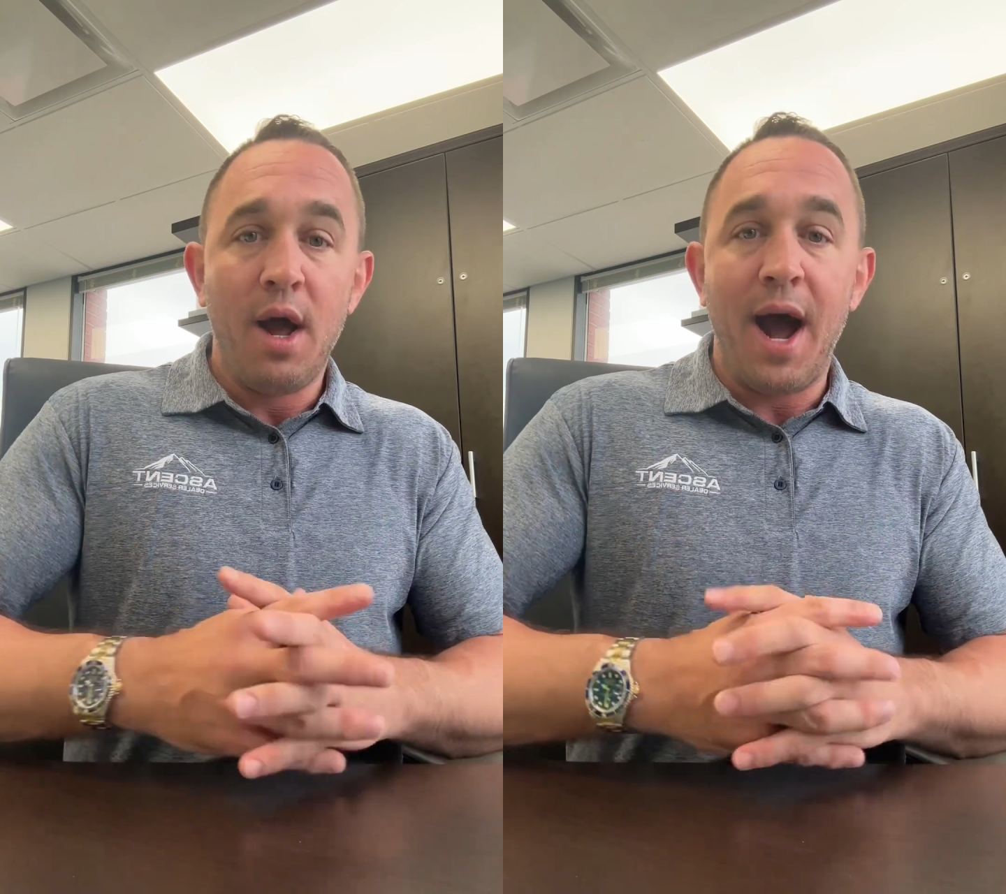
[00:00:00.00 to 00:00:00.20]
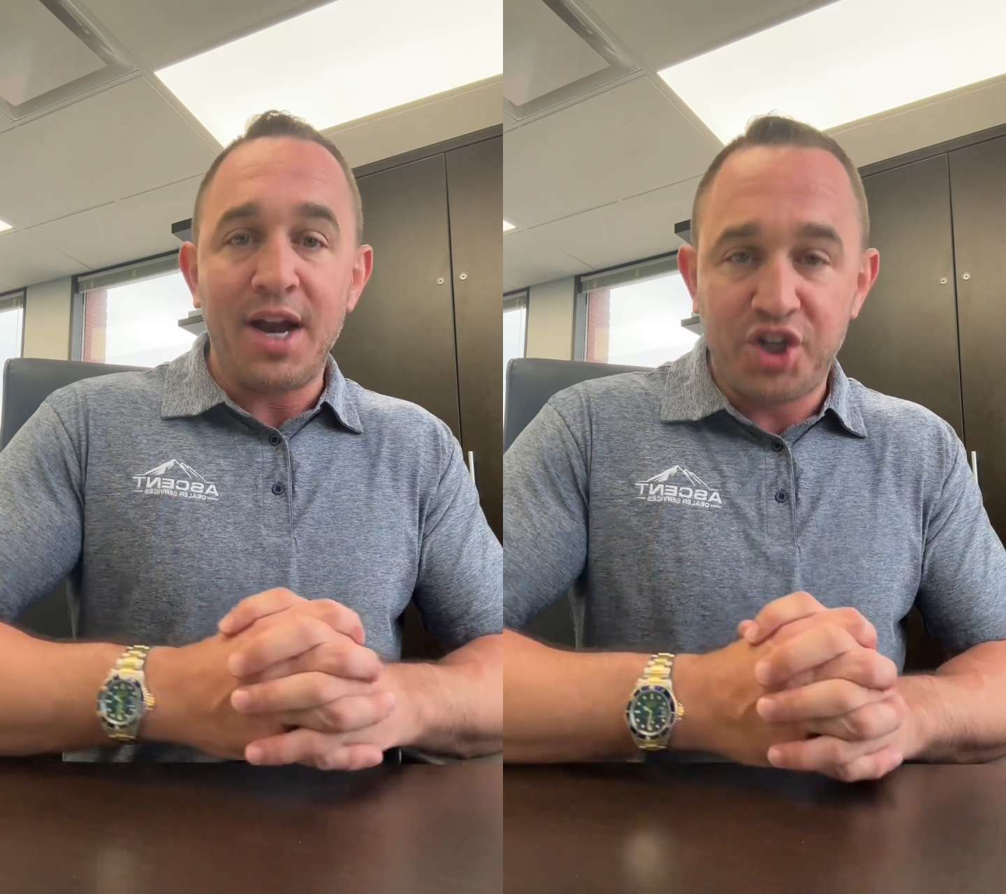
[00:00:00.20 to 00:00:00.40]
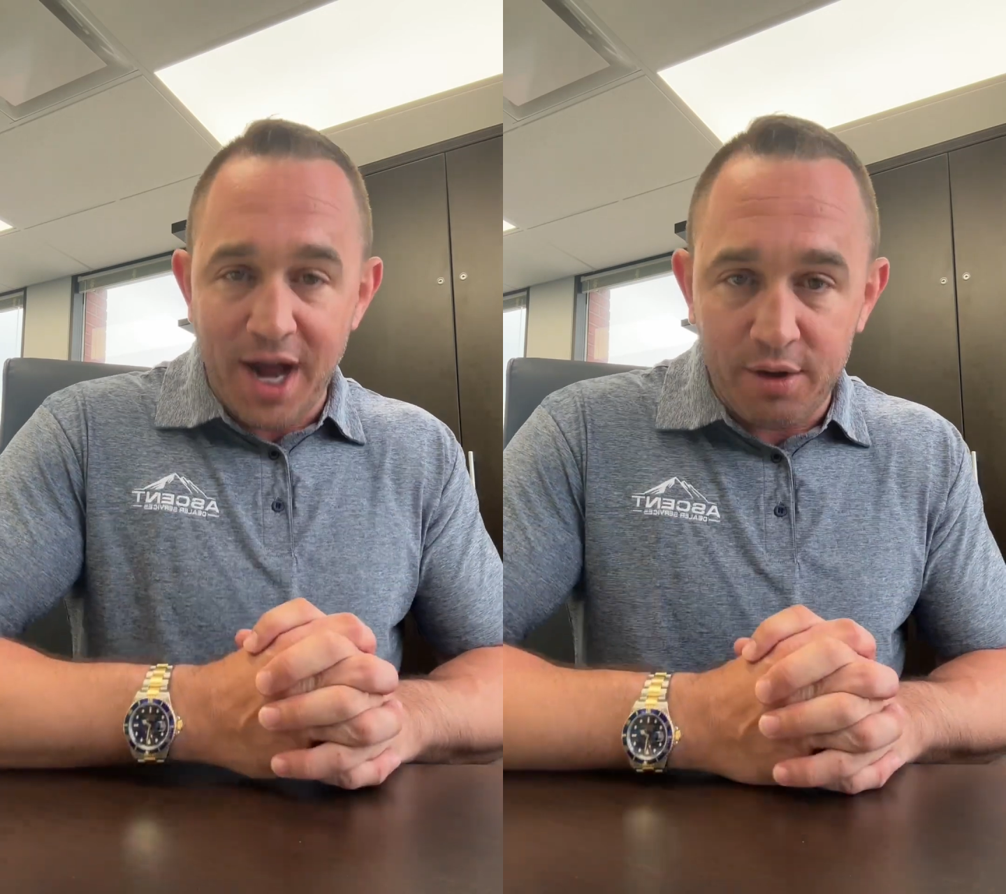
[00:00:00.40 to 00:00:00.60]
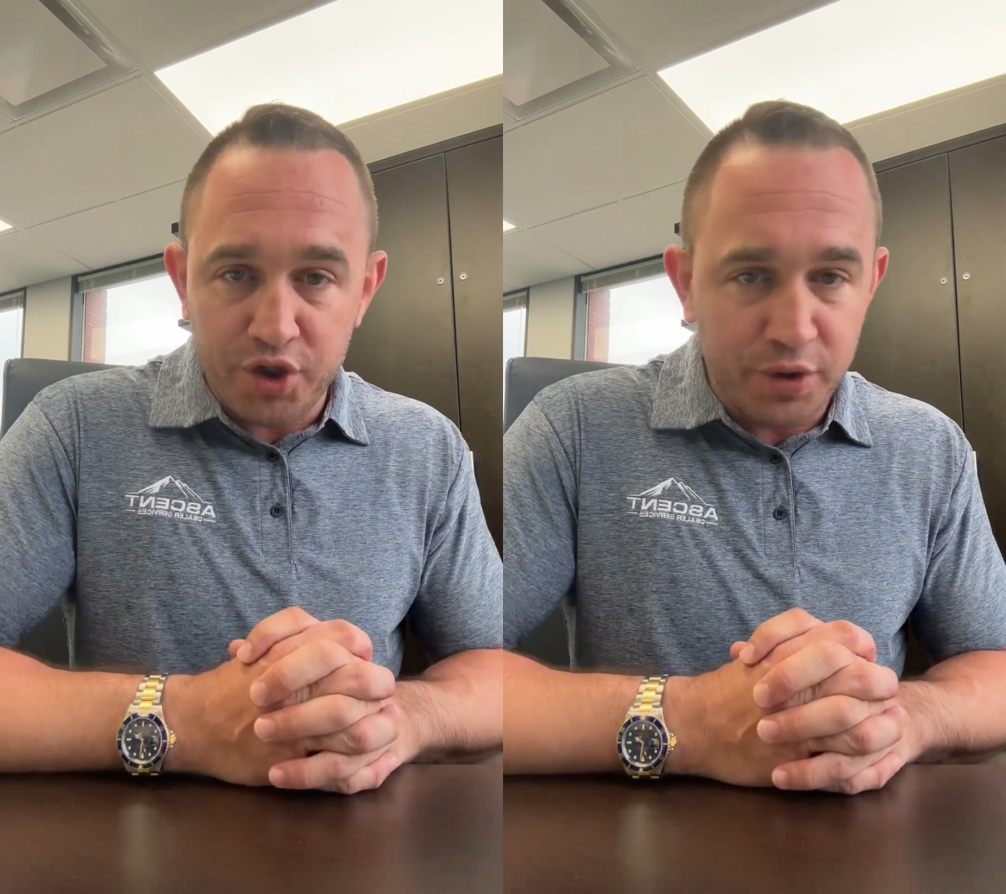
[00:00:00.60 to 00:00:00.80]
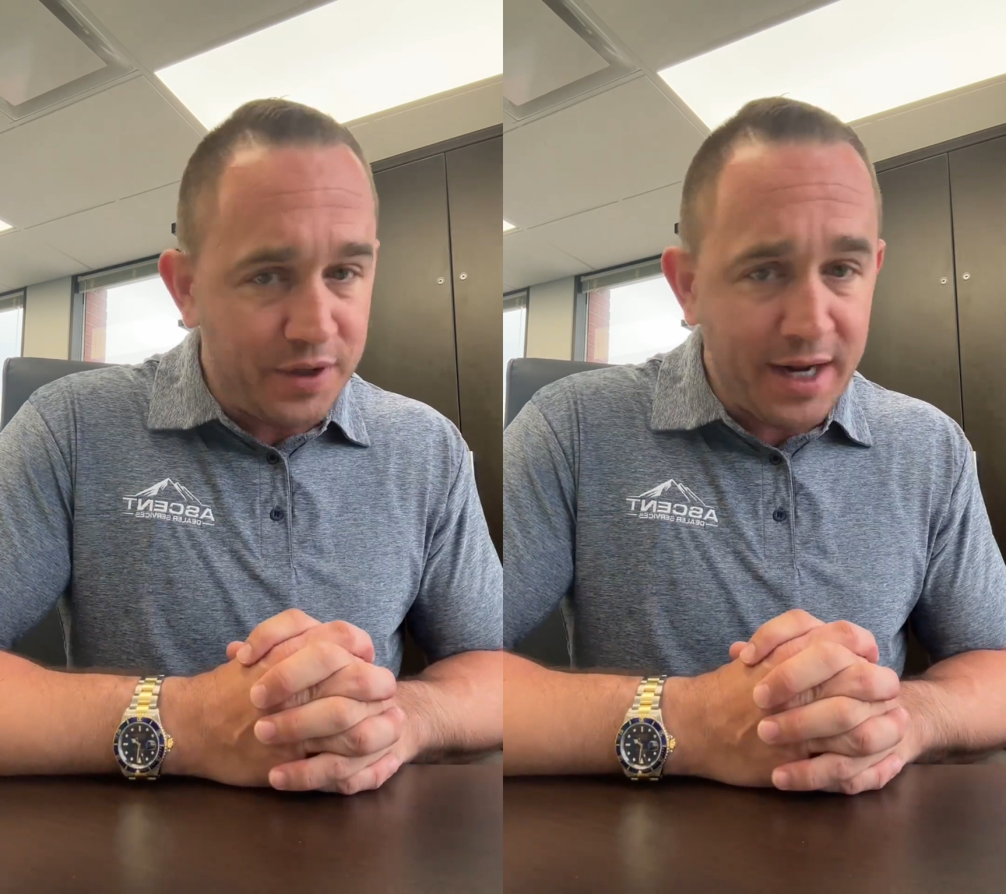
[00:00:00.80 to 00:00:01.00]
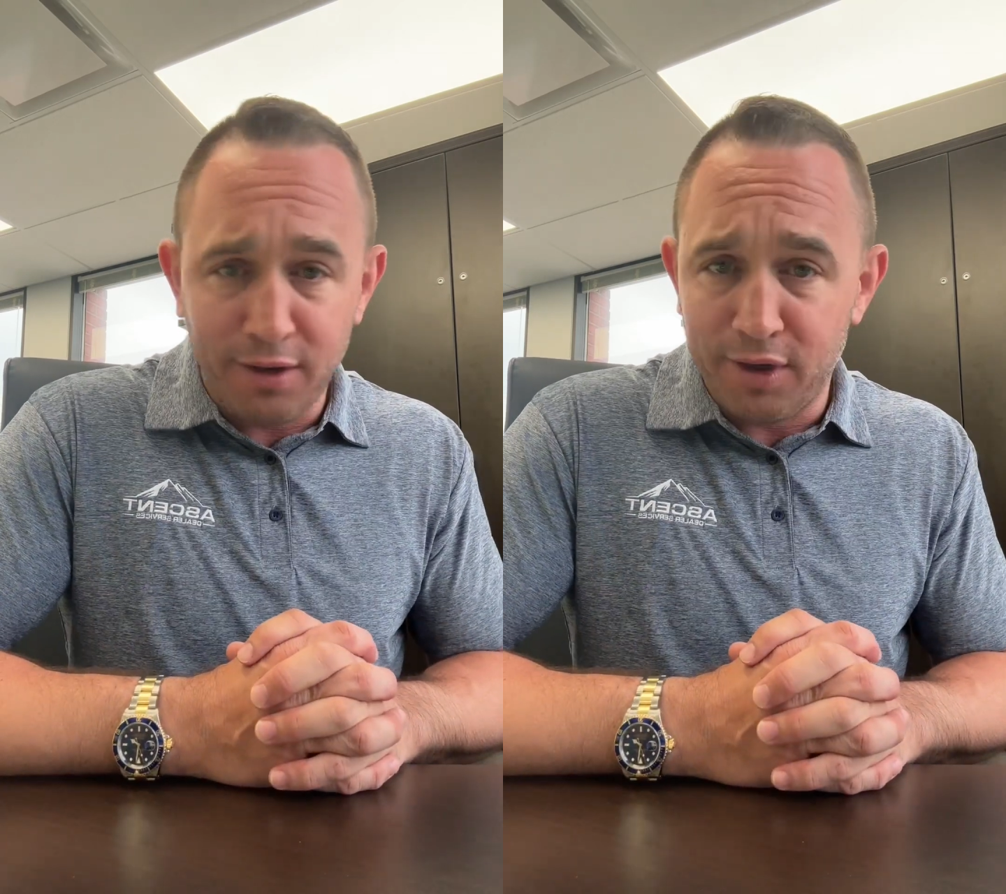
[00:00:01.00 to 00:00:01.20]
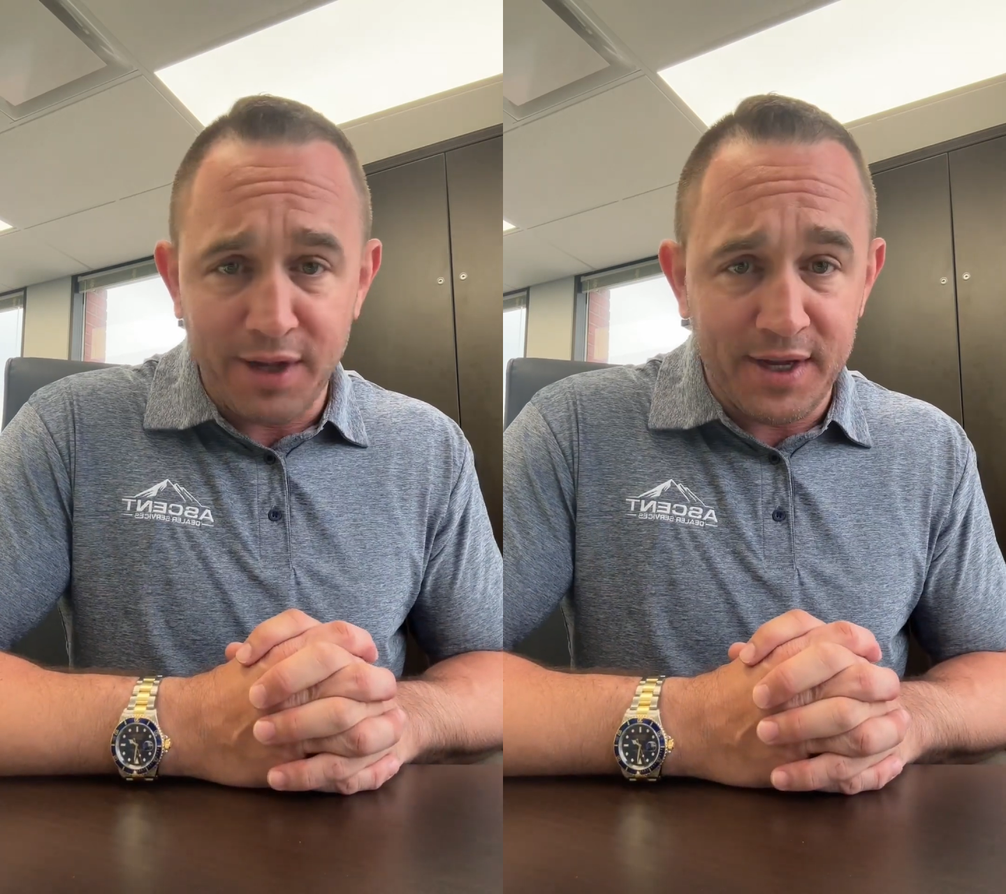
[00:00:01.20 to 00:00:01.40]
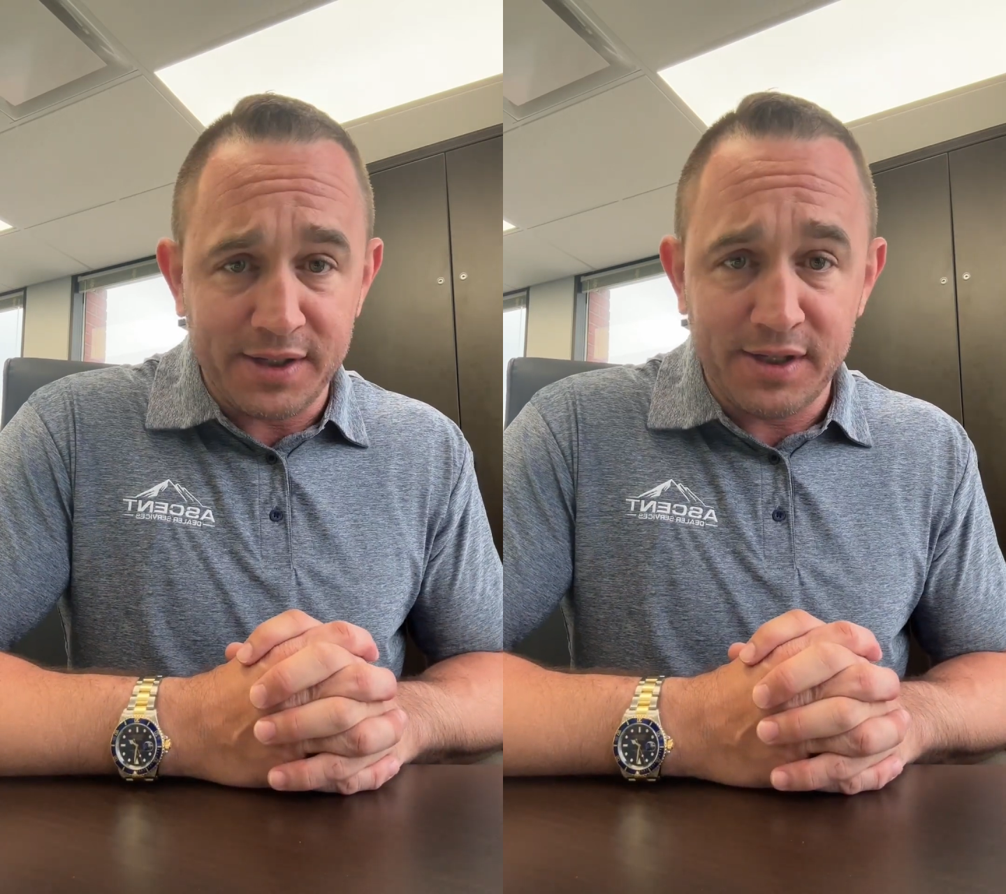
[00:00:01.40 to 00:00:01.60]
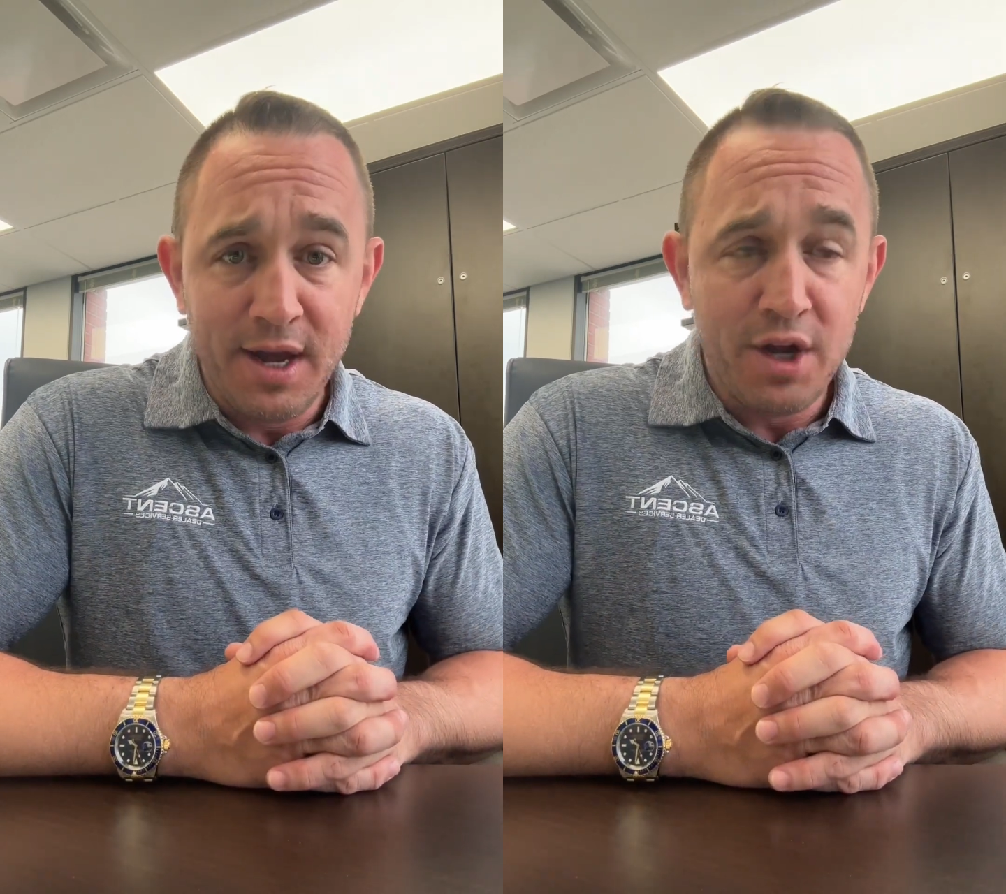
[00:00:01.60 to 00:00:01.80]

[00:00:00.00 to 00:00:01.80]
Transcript: I challenge you, take a look at this.